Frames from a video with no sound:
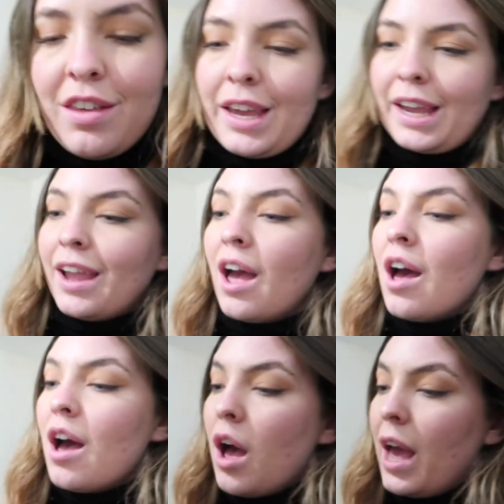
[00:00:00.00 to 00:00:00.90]
the
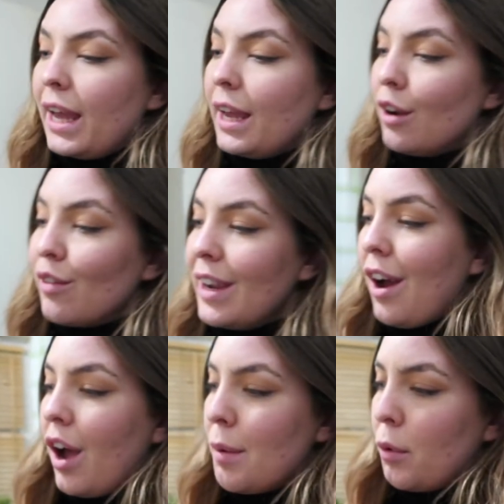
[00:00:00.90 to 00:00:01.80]
Eerie
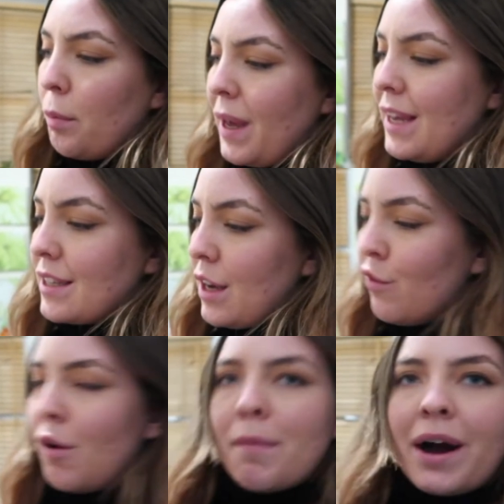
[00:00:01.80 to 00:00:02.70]
Eyeball Pizza
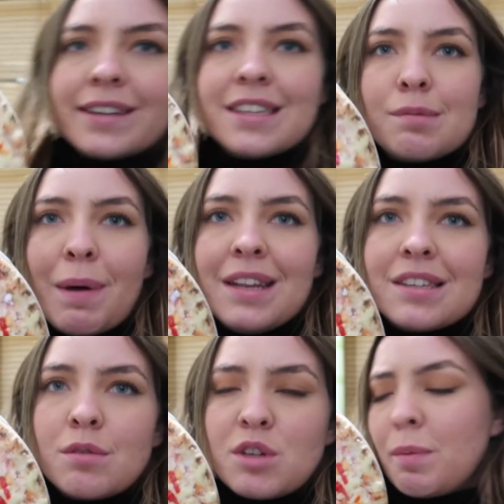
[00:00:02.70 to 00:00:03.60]
from Marks and
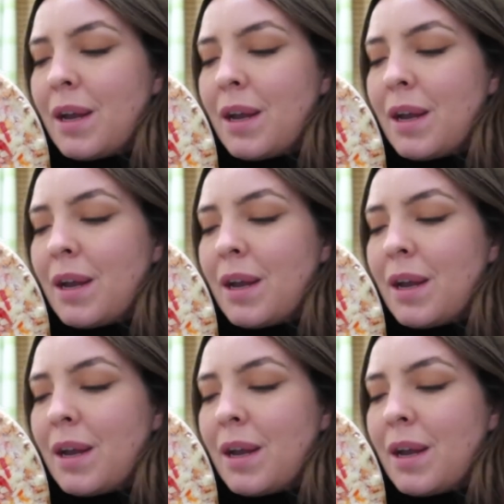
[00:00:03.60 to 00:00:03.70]
Spencer's, which I